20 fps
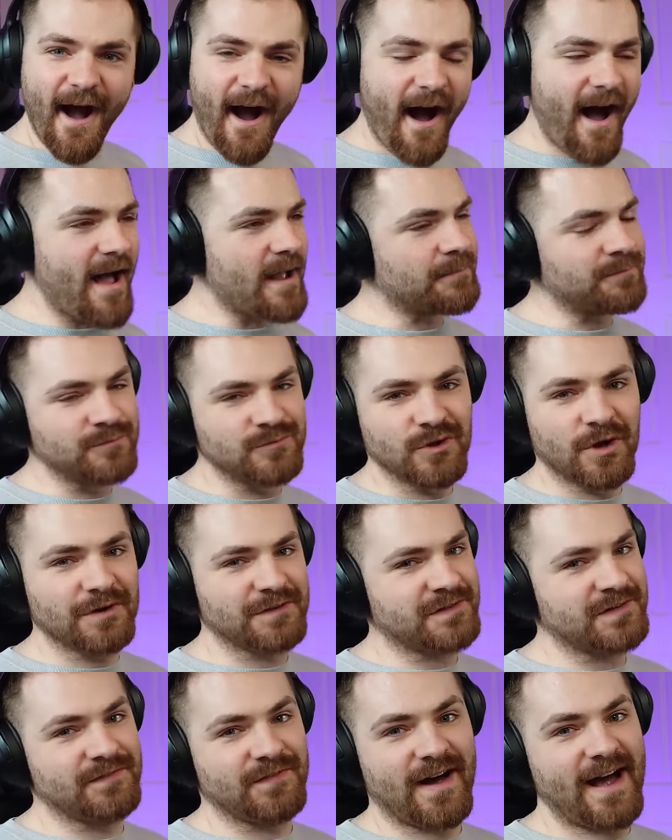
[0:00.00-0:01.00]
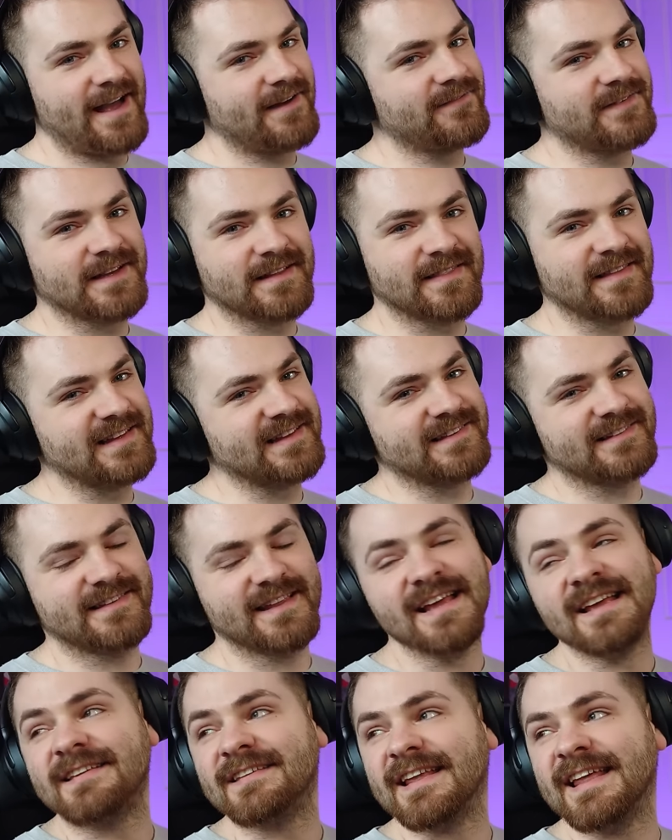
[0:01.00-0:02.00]
I'm not surviving this,
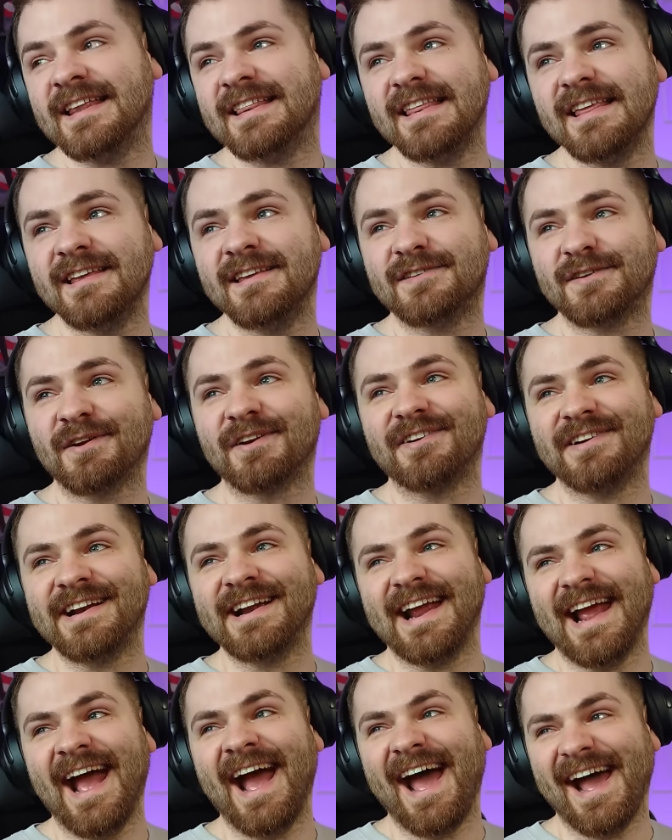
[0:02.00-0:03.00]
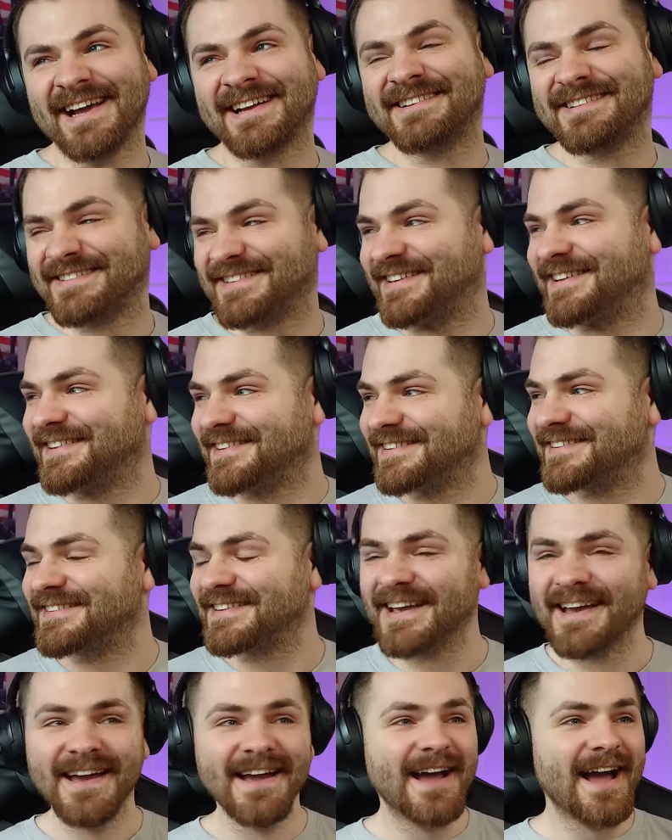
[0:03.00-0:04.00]
these reactions.